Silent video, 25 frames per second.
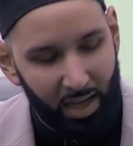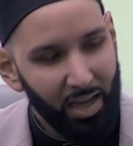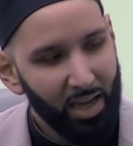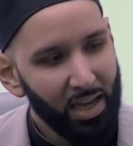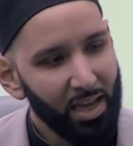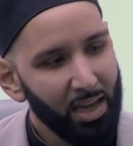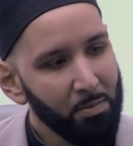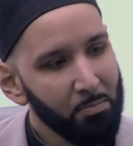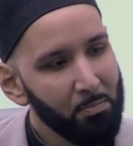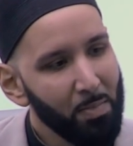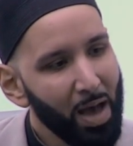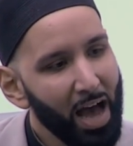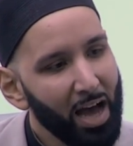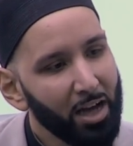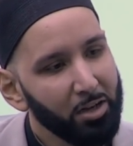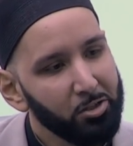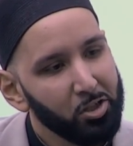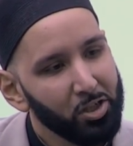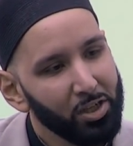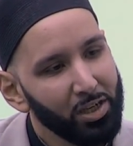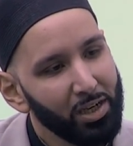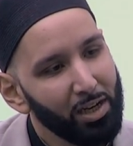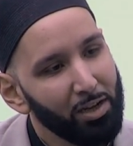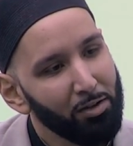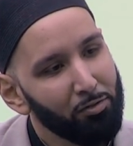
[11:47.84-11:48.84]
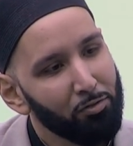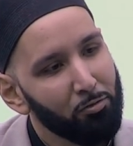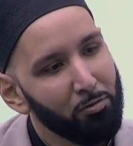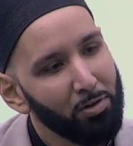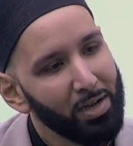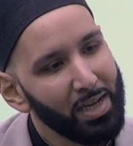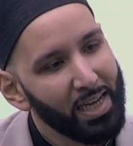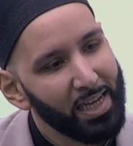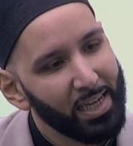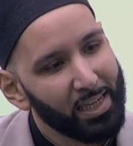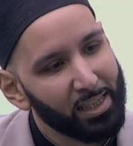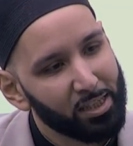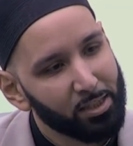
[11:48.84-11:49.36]
imagine if we
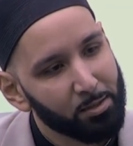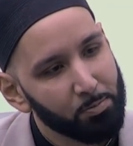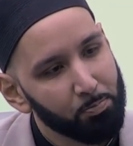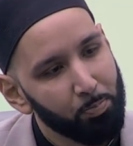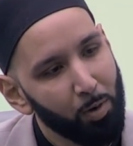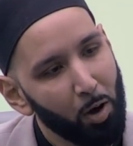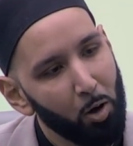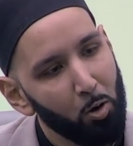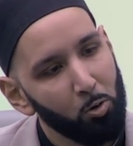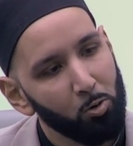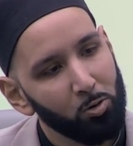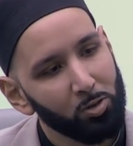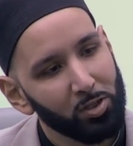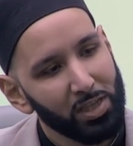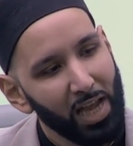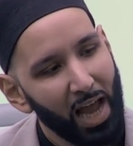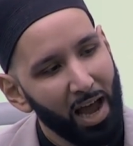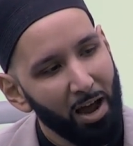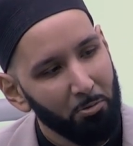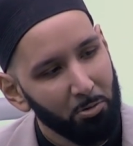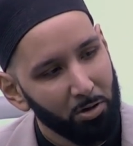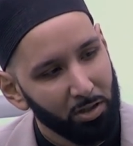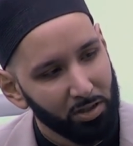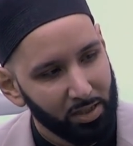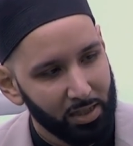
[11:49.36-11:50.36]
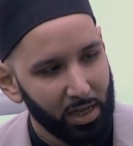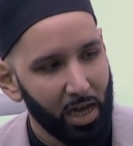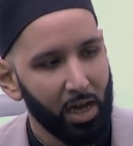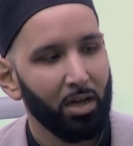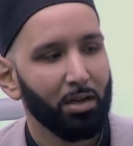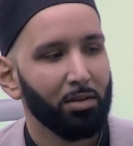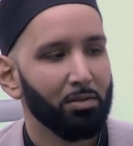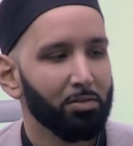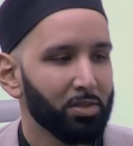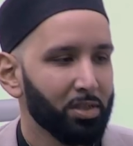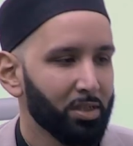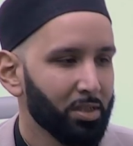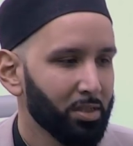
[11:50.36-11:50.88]
exposed
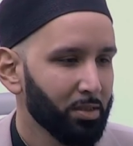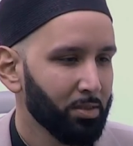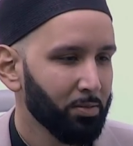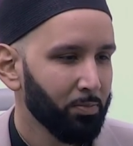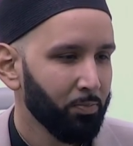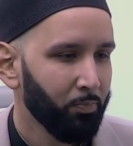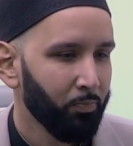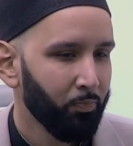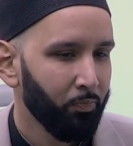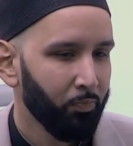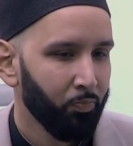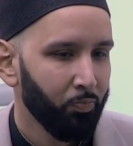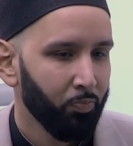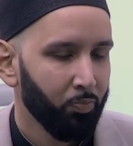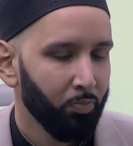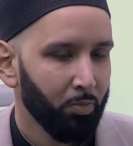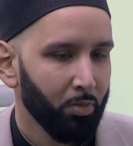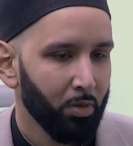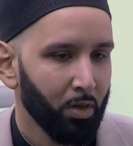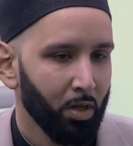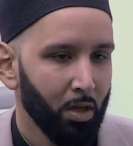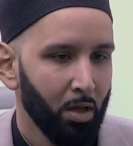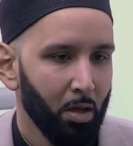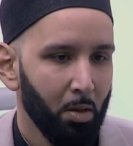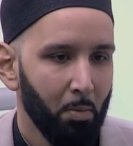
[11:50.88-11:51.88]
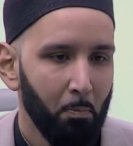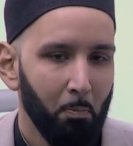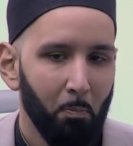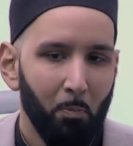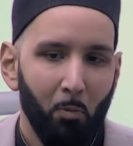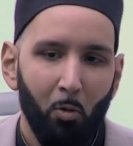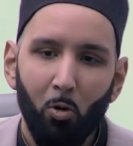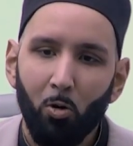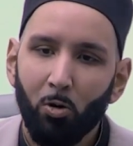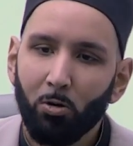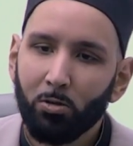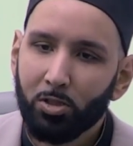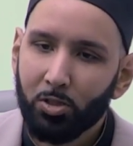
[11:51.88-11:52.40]
ourselves
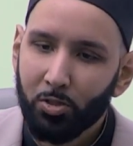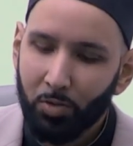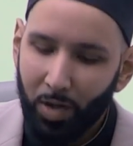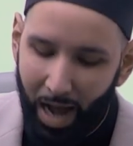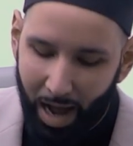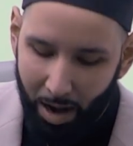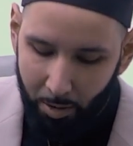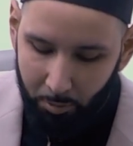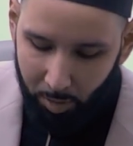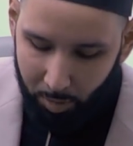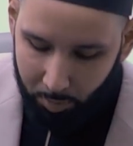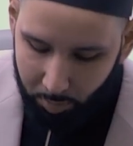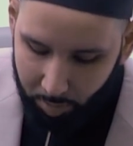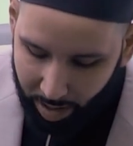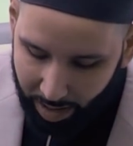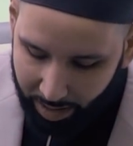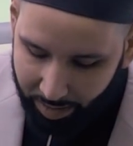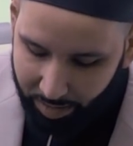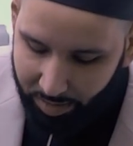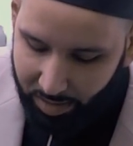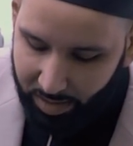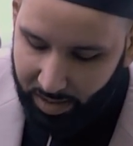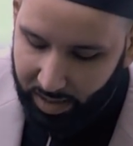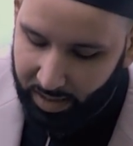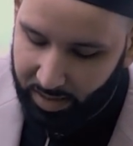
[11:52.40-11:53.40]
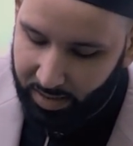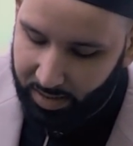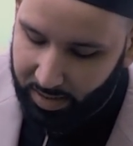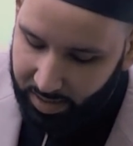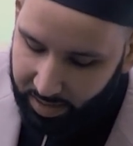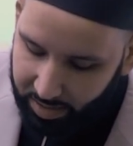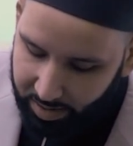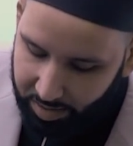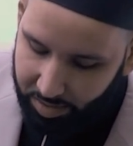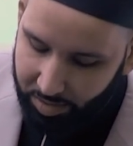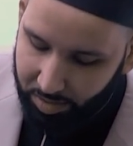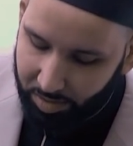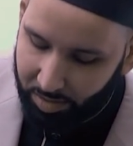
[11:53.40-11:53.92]
more to our brothers and
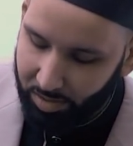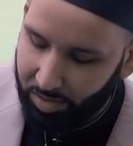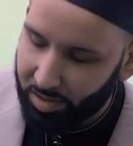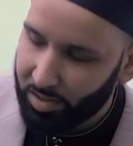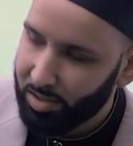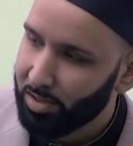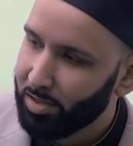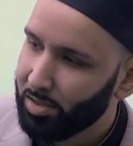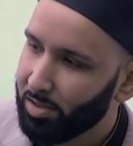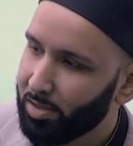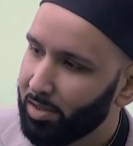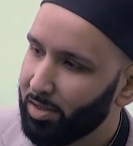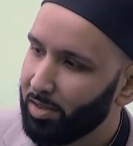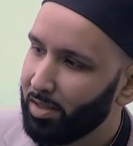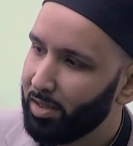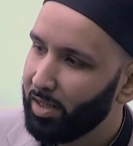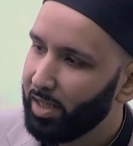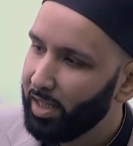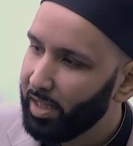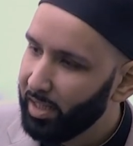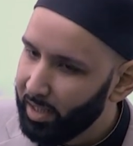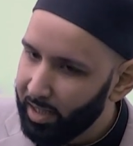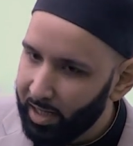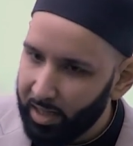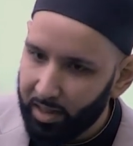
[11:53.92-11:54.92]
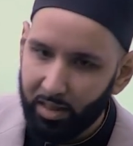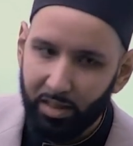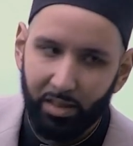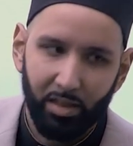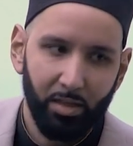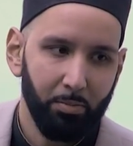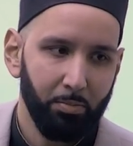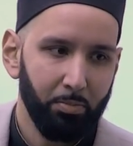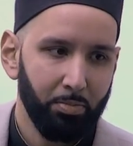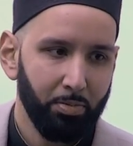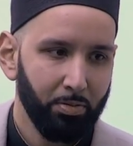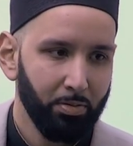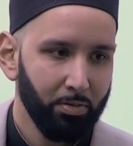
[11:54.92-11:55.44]
sisters in
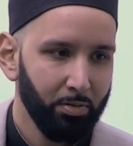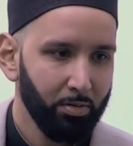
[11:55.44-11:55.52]
Idlib,